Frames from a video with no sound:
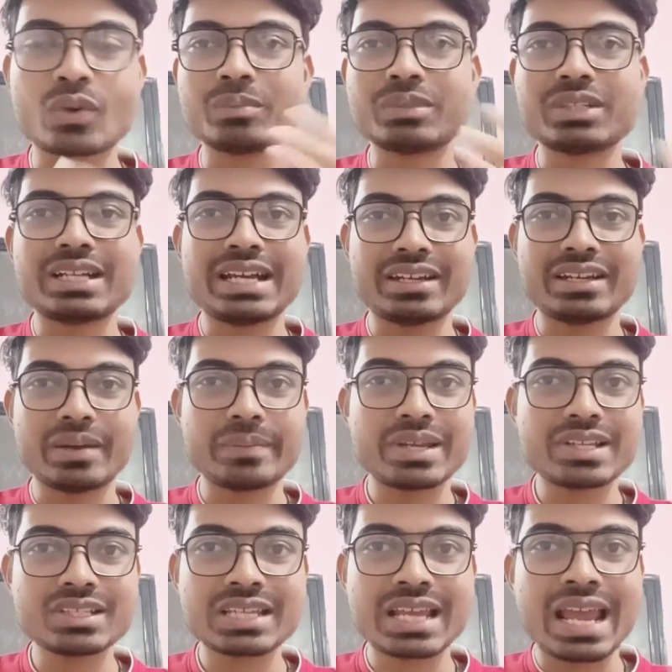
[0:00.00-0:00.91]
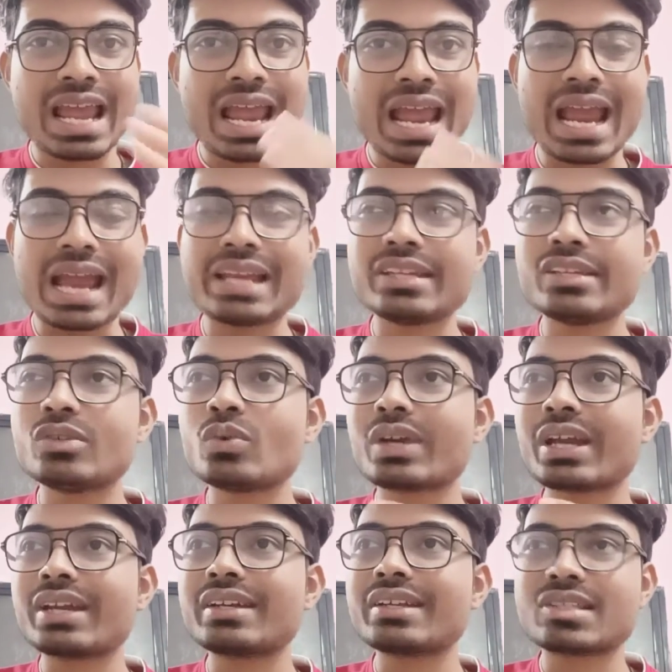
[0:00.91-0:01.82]
database and you
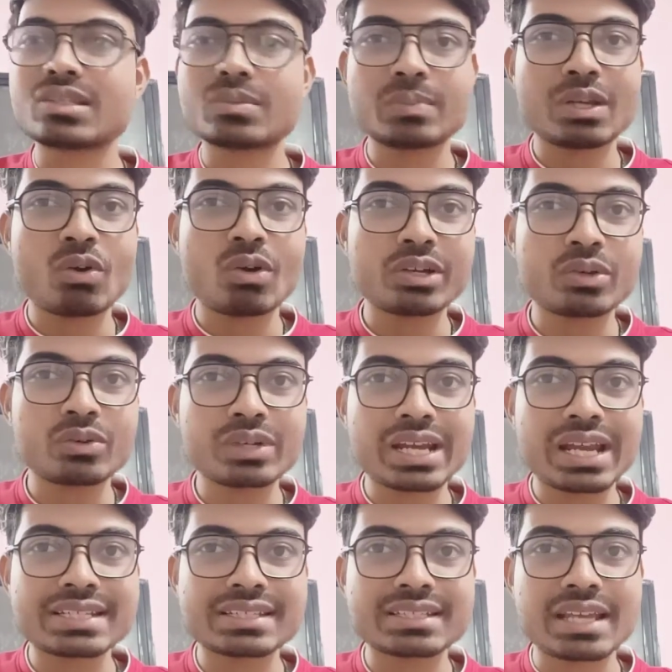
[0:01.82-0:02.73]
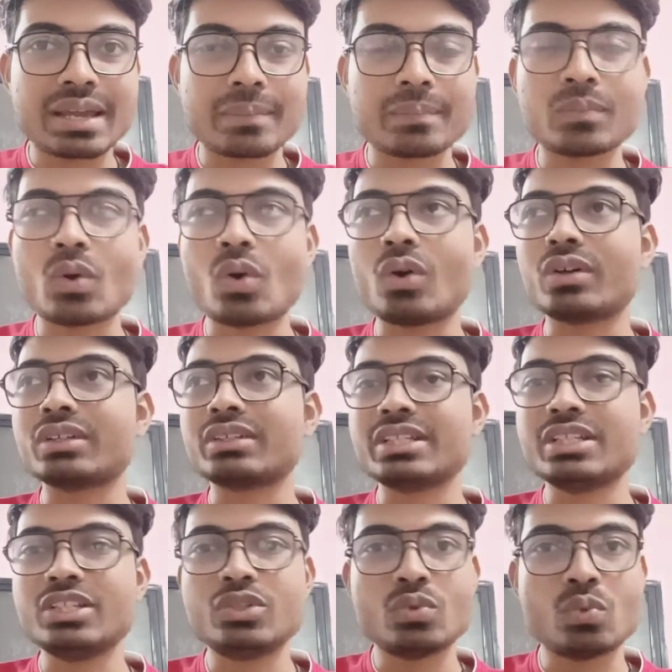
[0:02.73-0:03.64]
can display or utilize them on
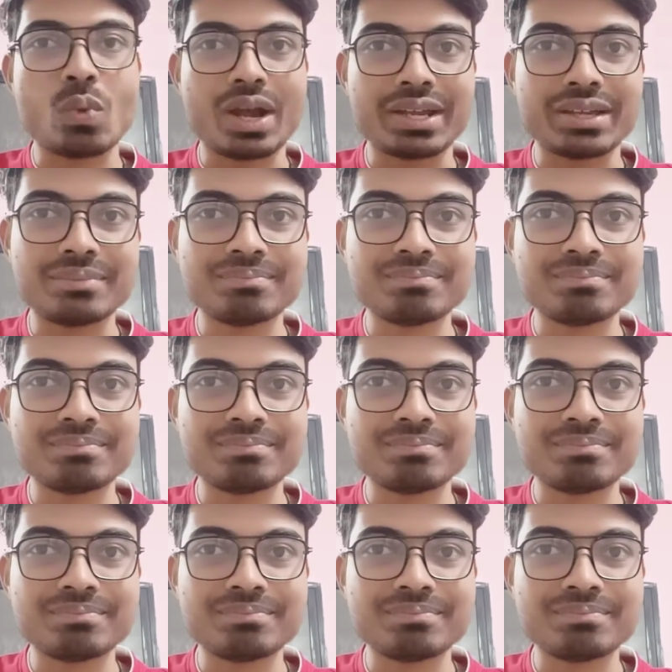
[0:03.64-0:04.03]
UI.